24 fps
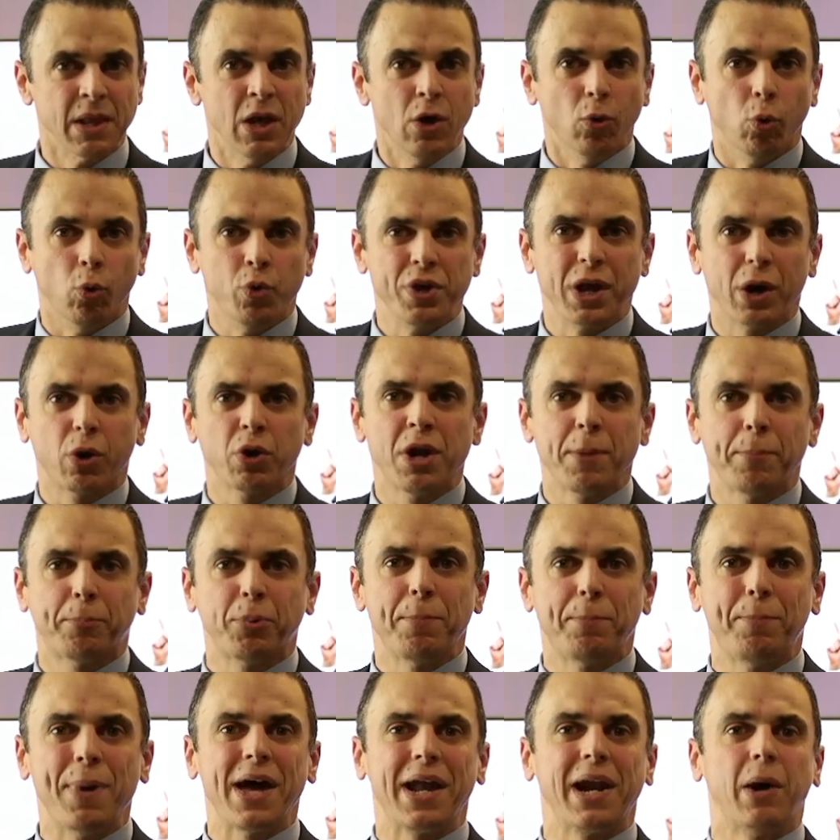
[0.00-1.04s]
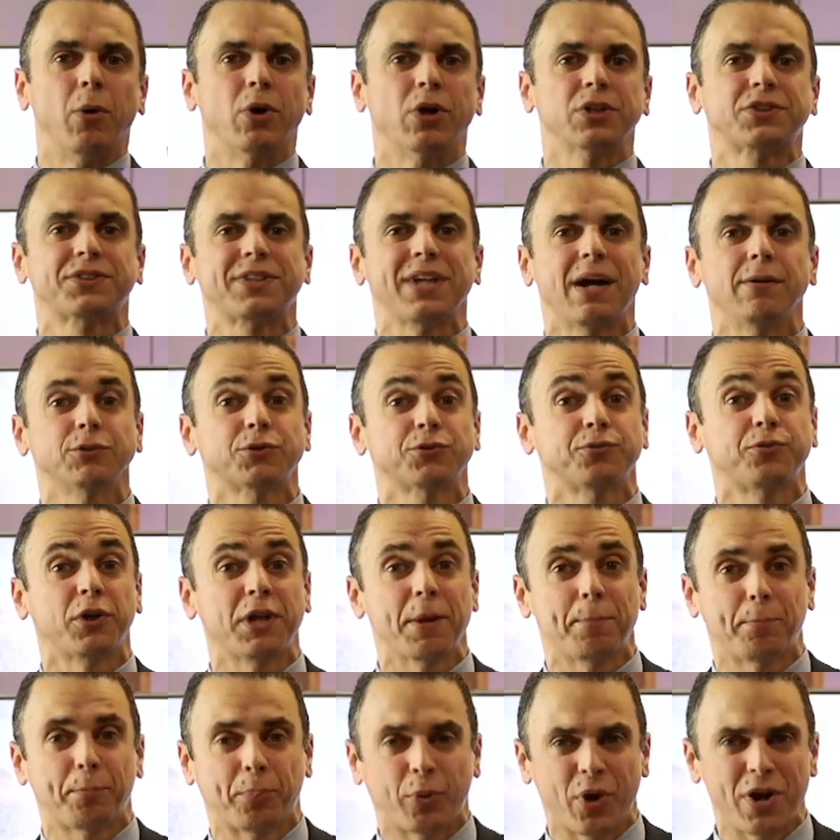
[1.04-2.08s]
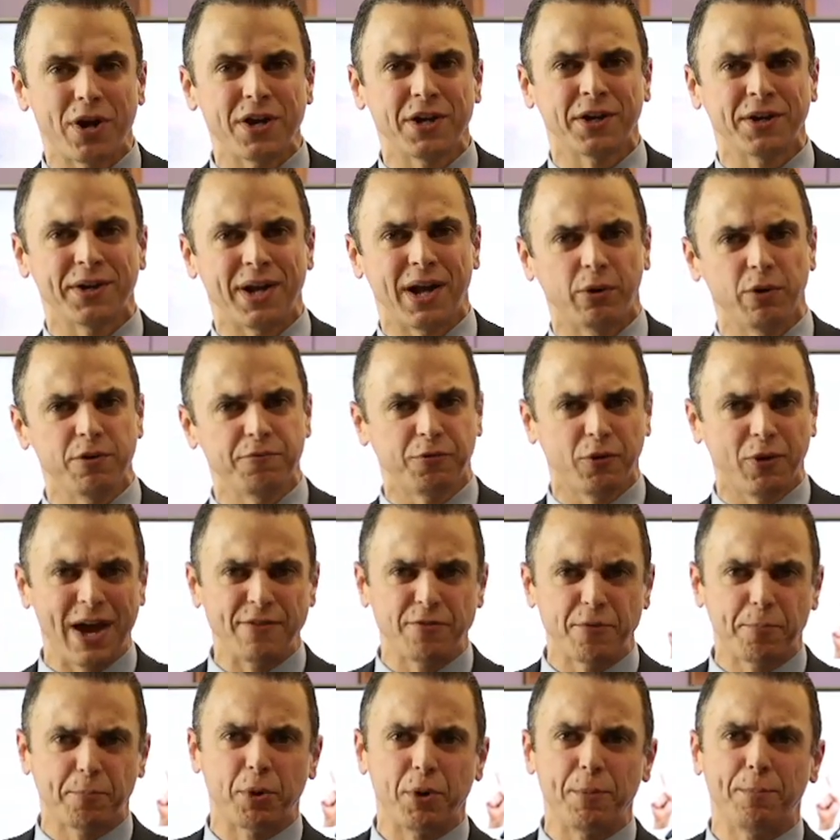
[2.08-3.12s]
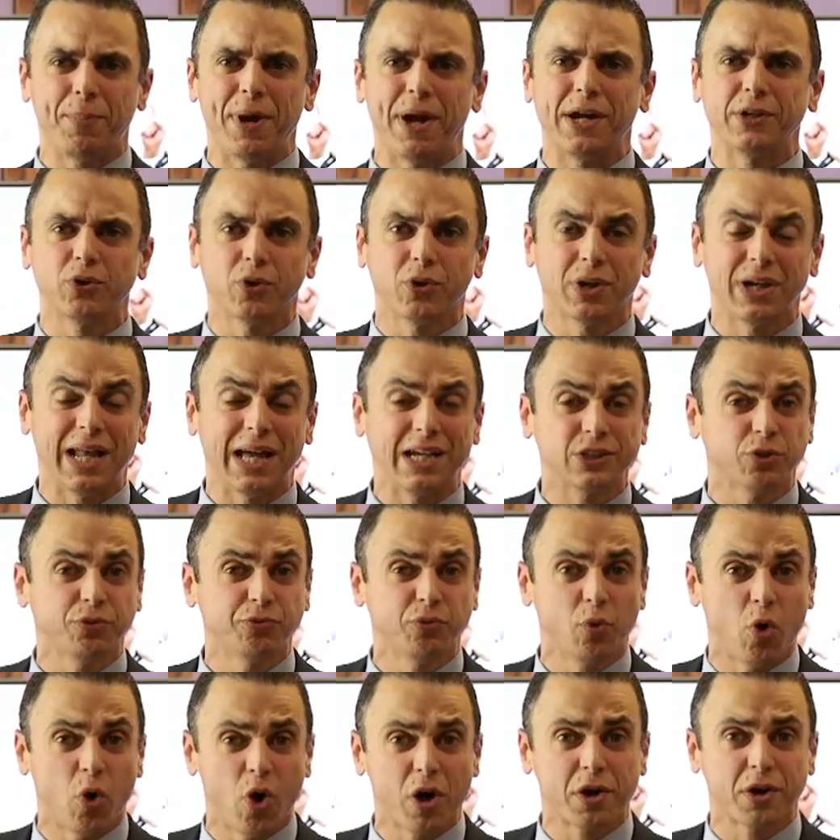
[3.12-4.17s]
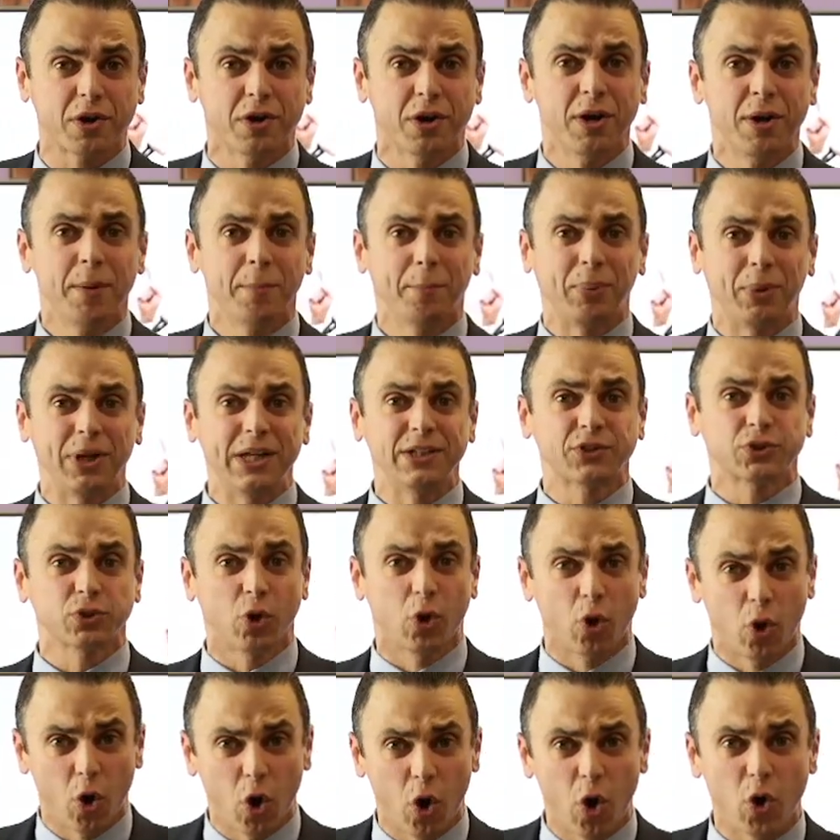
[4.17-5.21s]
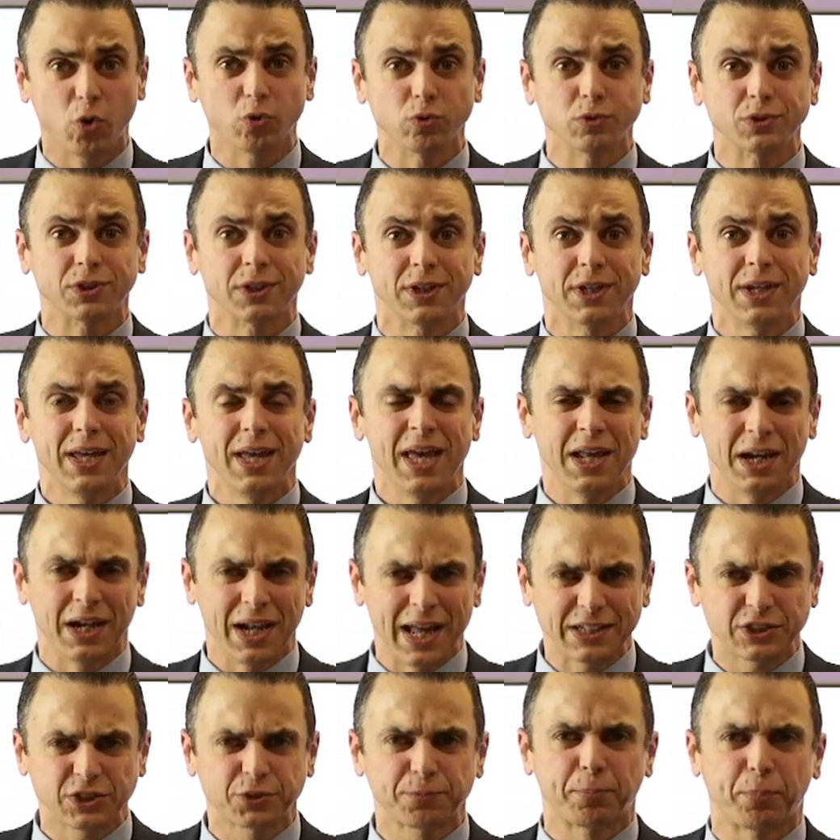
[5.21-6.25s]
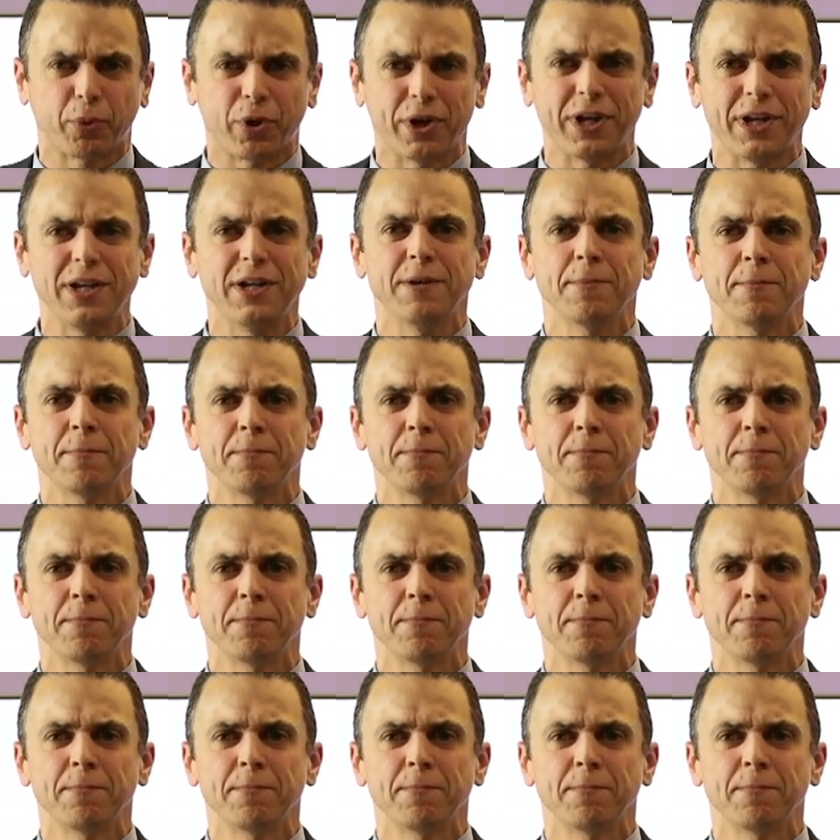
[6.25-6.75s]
We are going to prepare ourselves for the prayer now. If you haven't prepared your glass of water, please hold and let's pray.